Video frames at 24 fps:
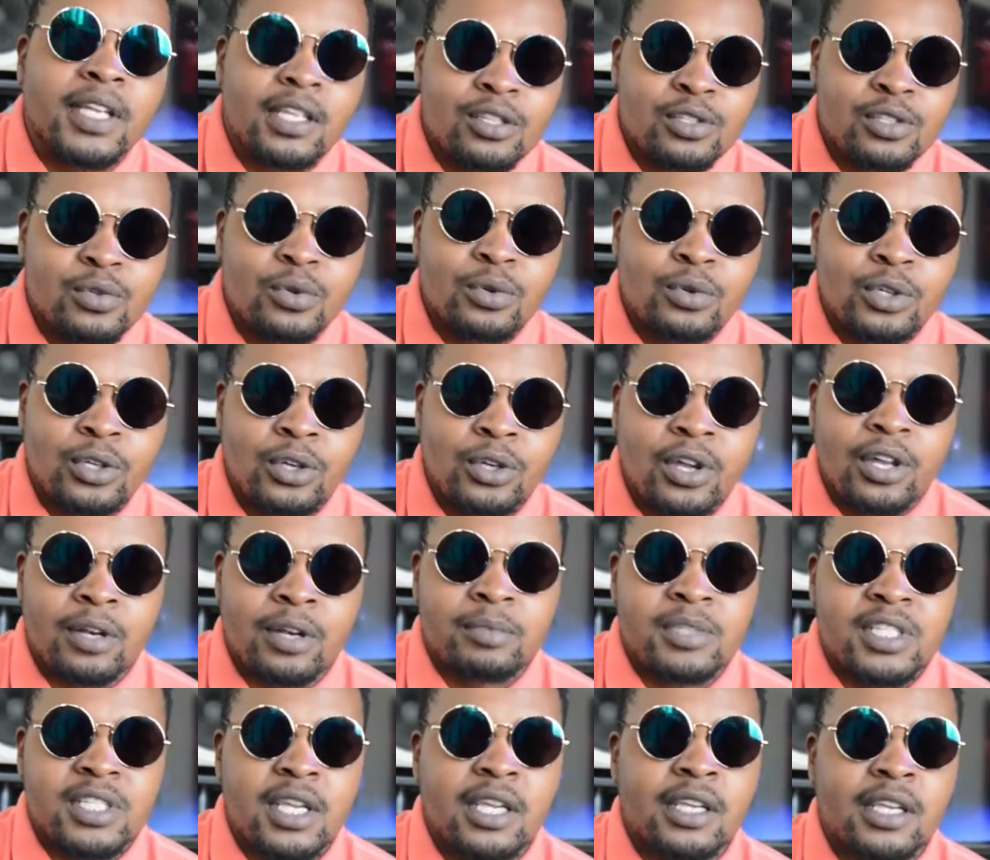in school, you know what I'm
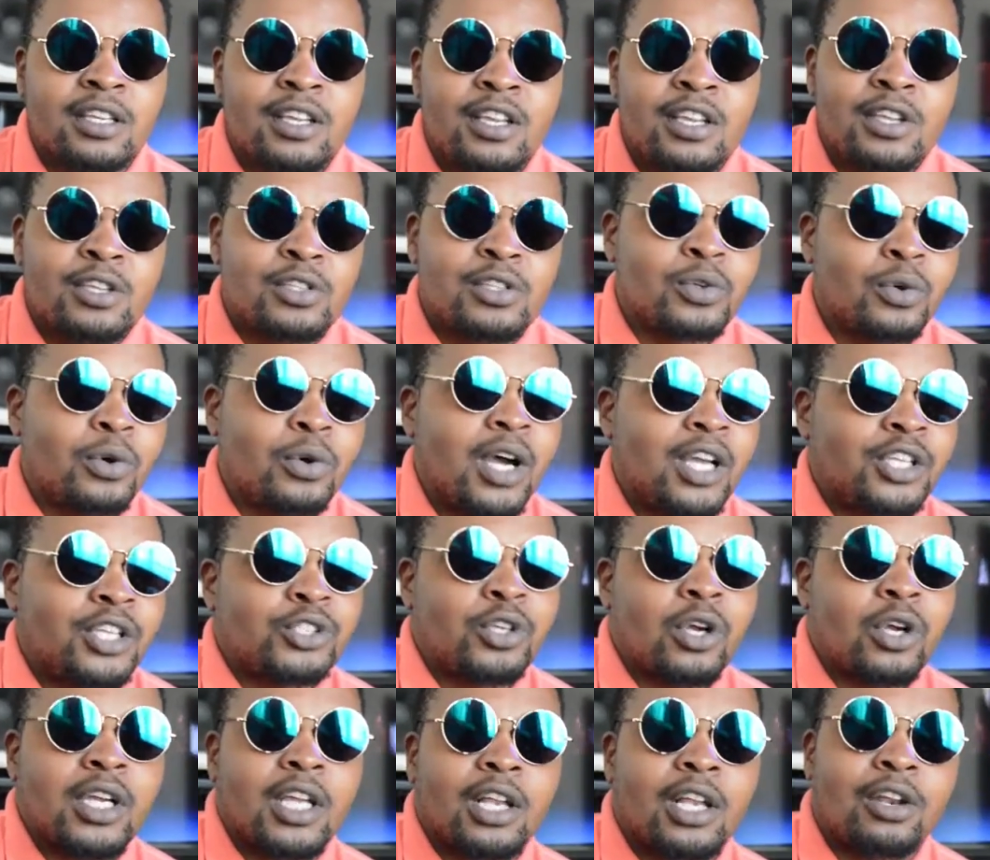saying? So I
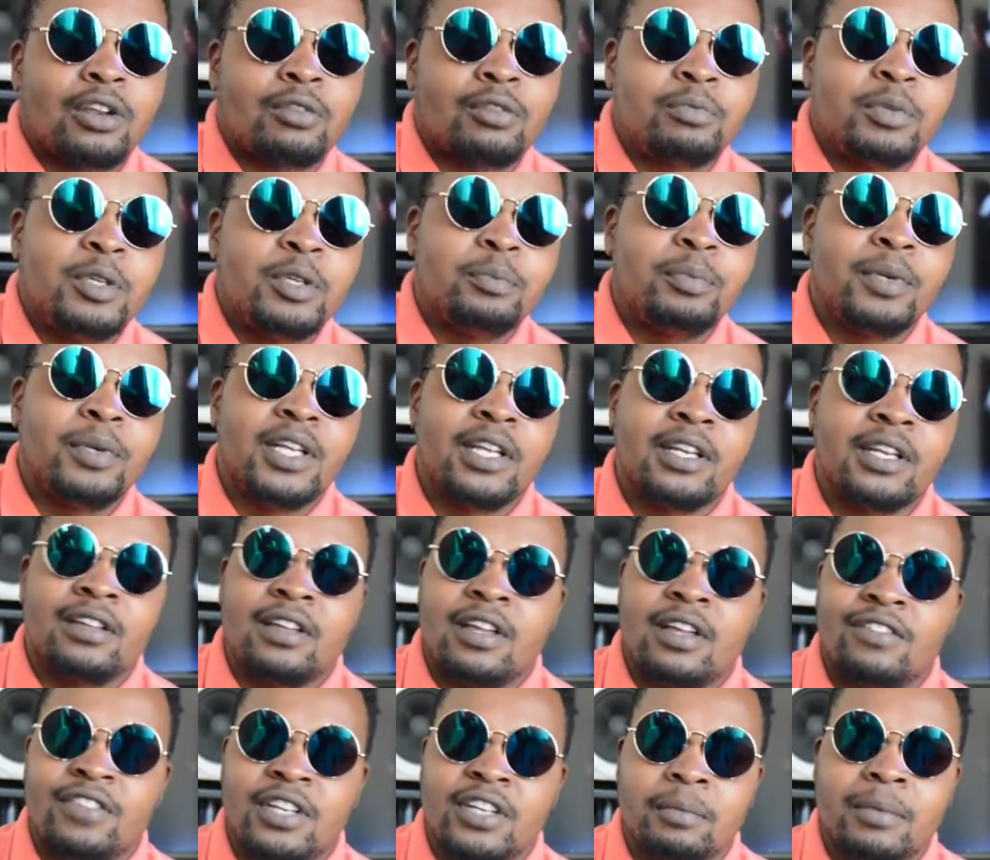shocked a lot of people
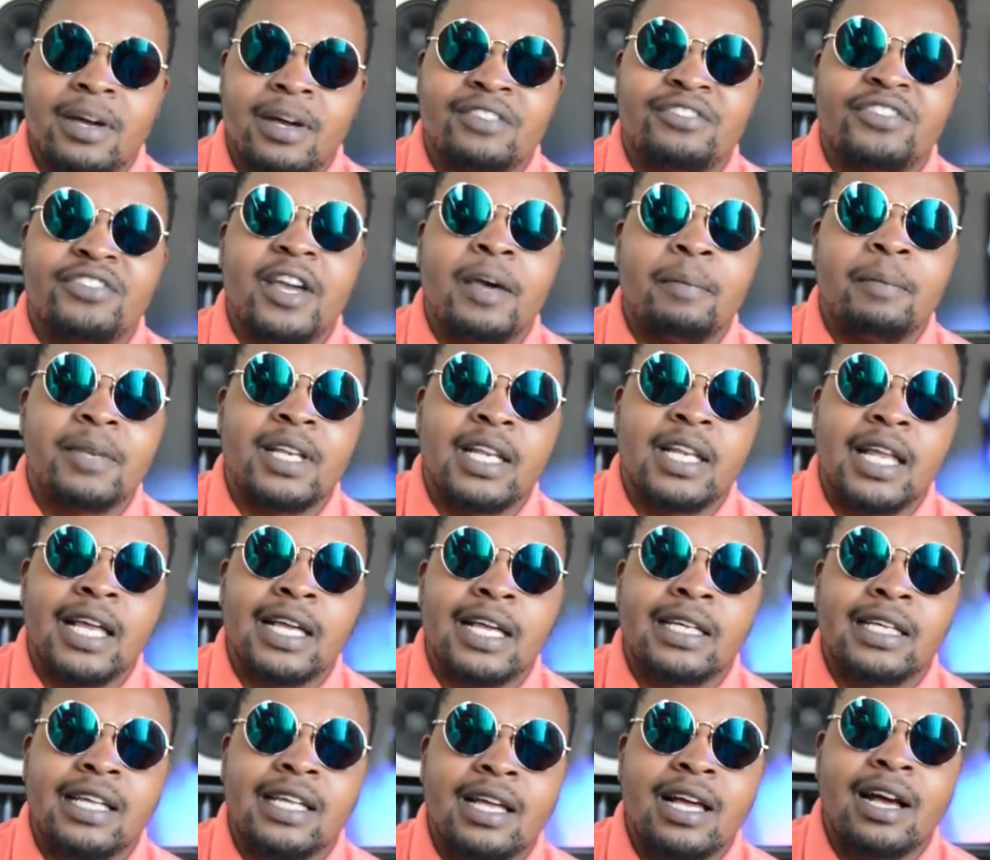even in my family, like,
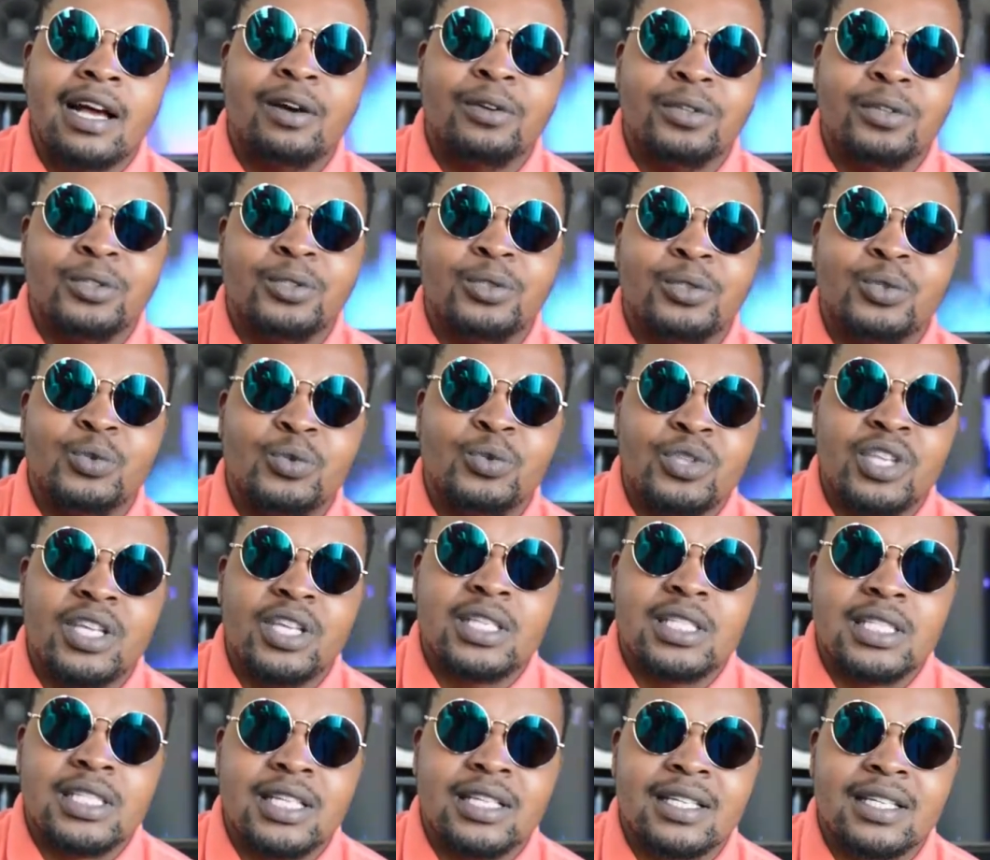how do you do
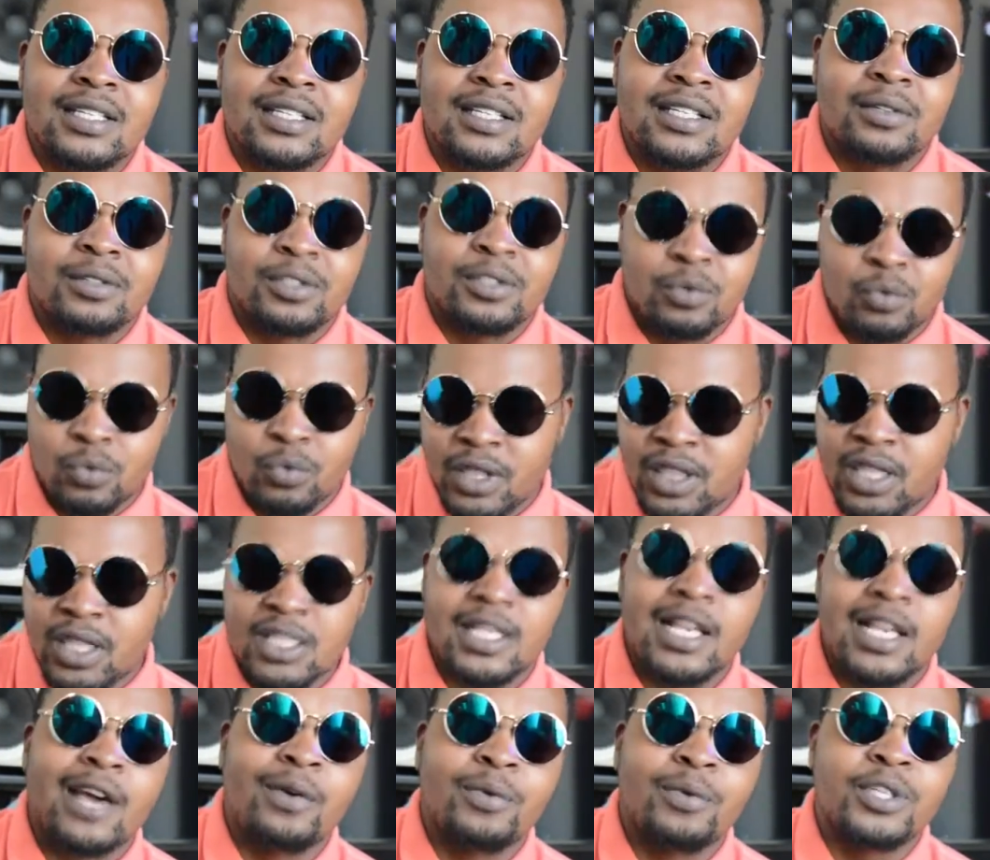this with this
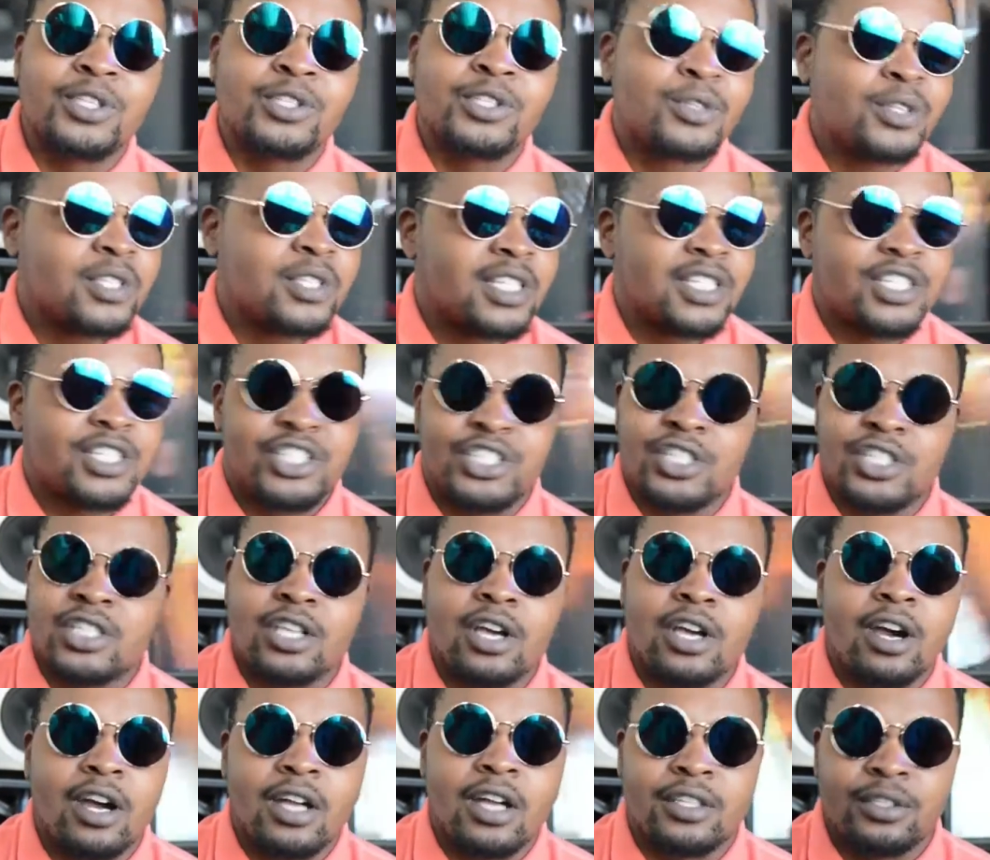language? Because it's just
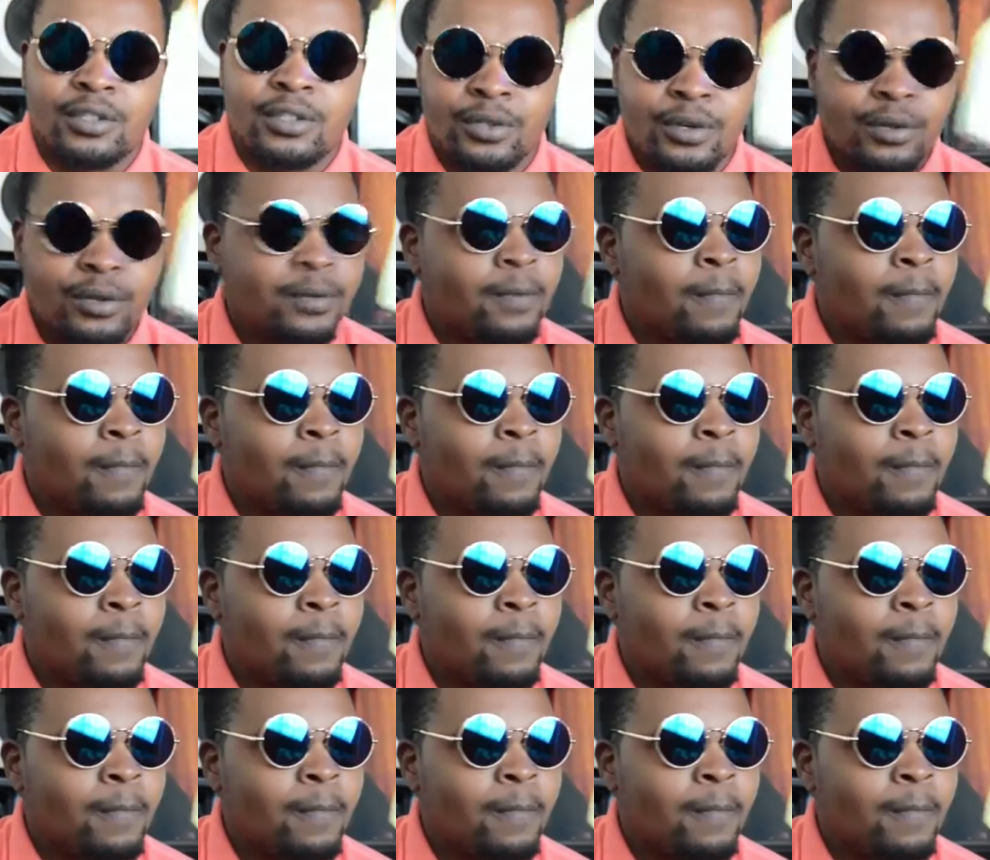hard, you know.